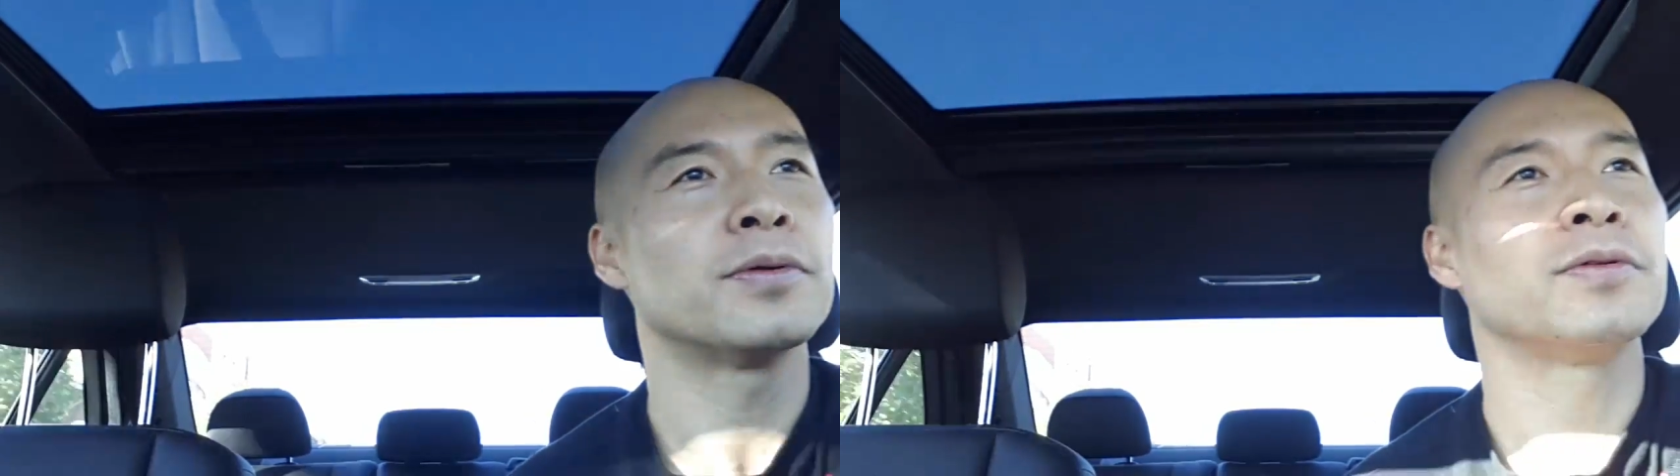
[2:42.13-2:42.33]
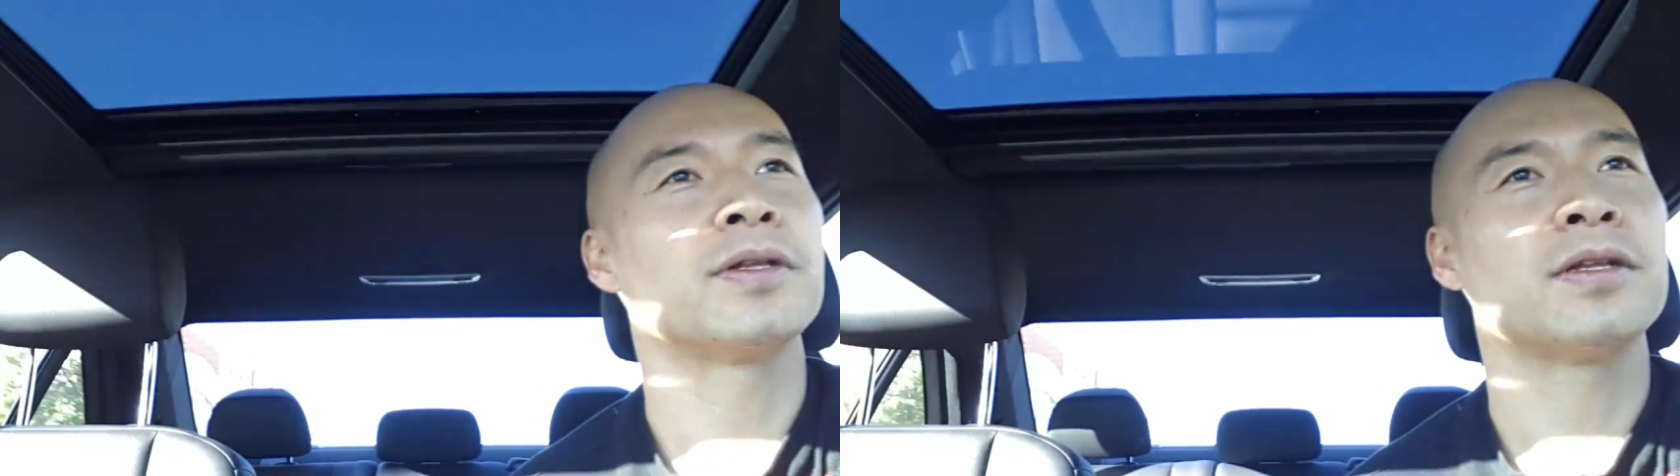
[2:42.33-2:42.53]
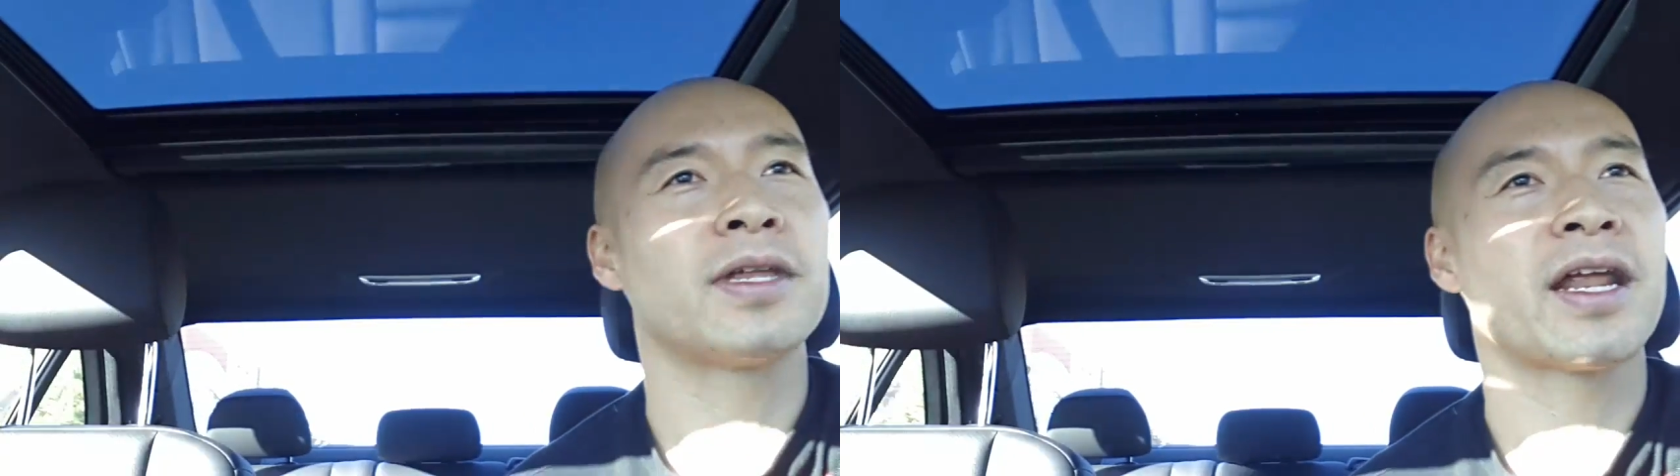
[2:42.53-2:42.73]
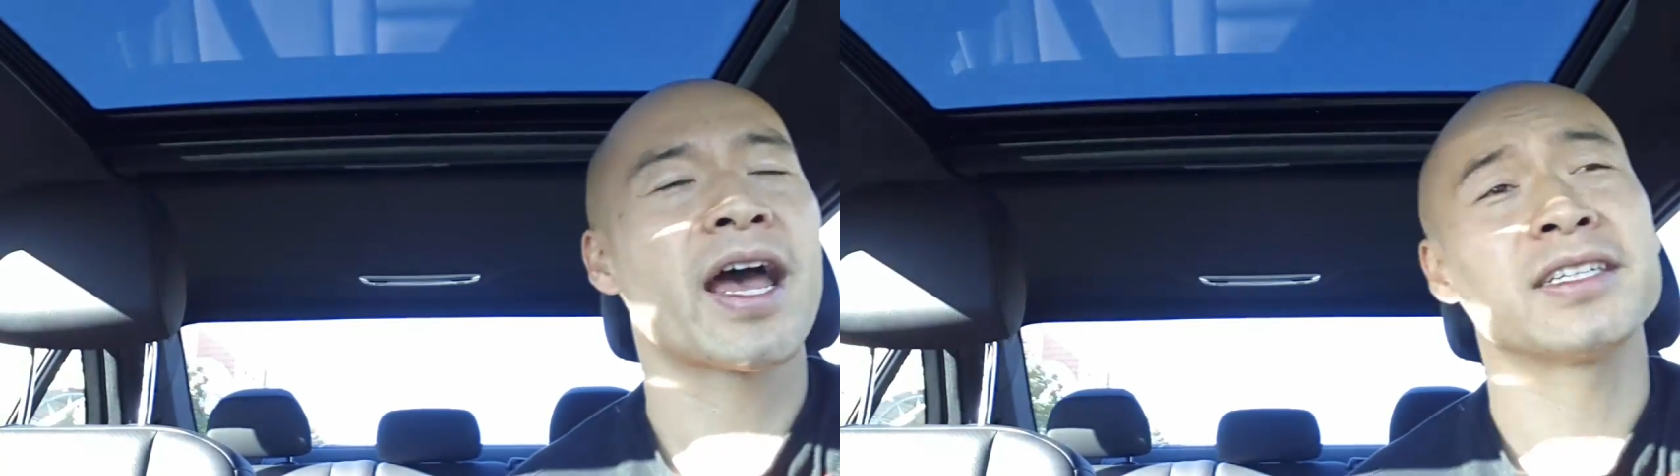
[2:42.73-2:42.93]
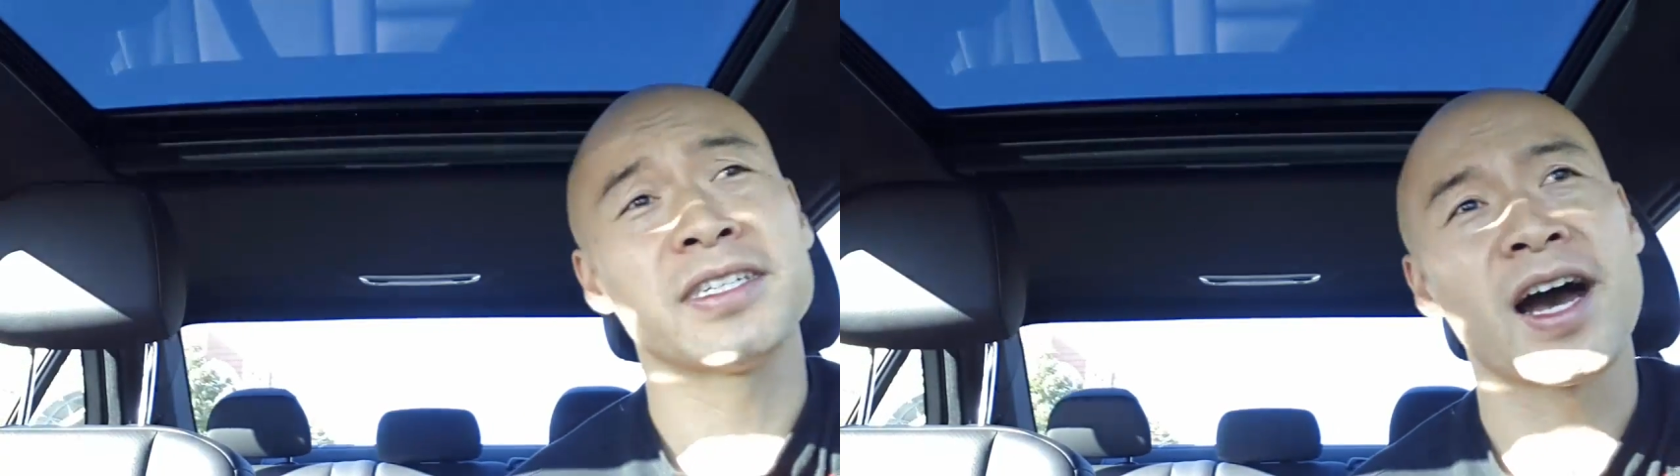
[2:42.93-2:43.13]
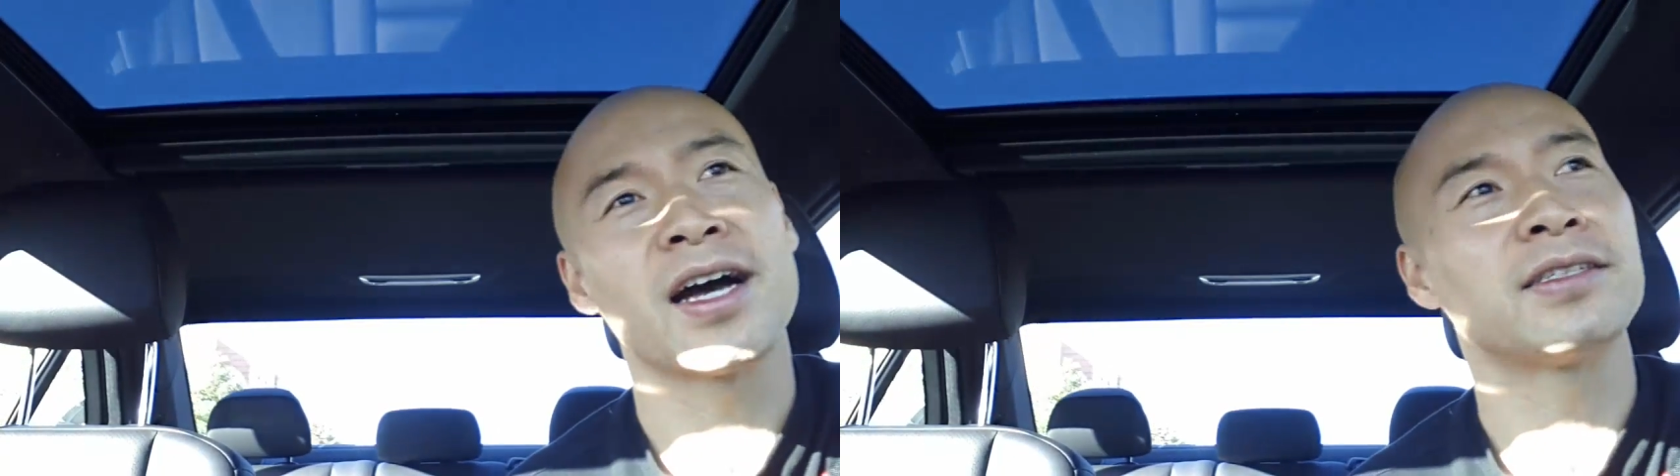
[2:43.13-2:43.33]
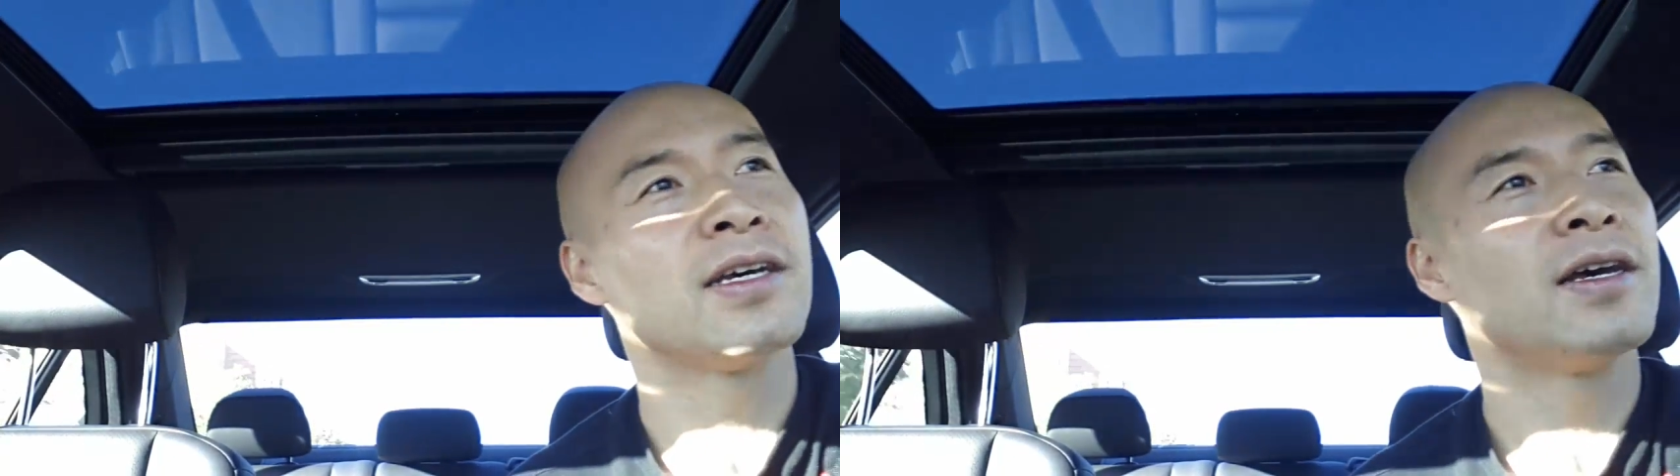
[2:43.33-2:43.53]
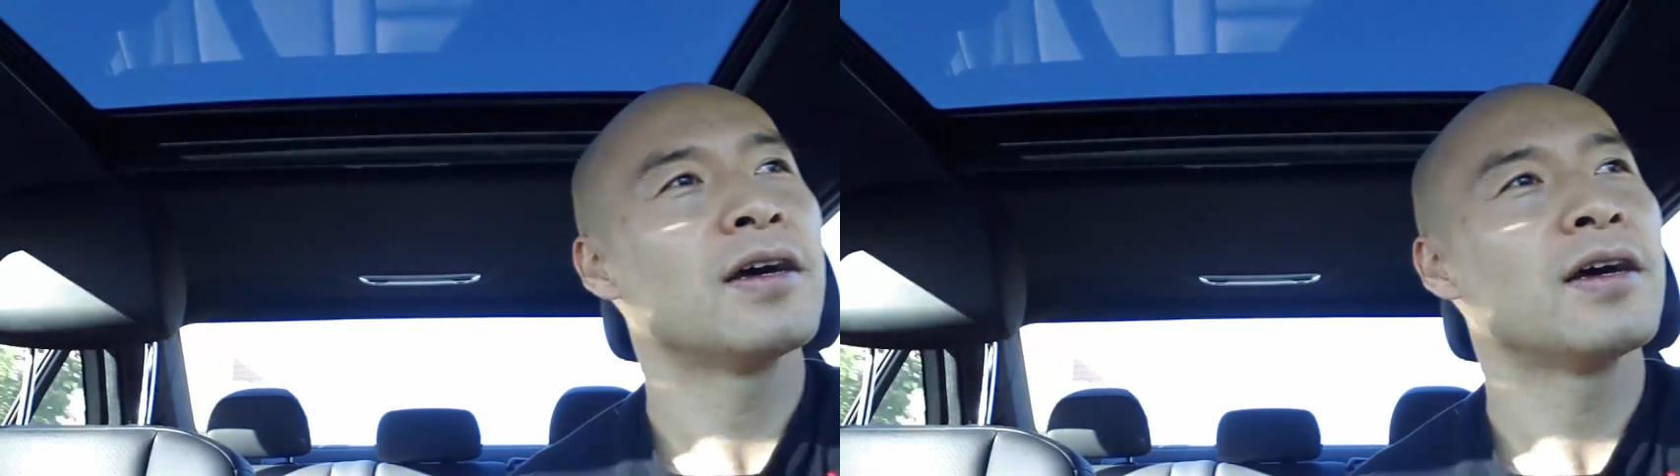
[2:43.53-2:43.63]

that has not,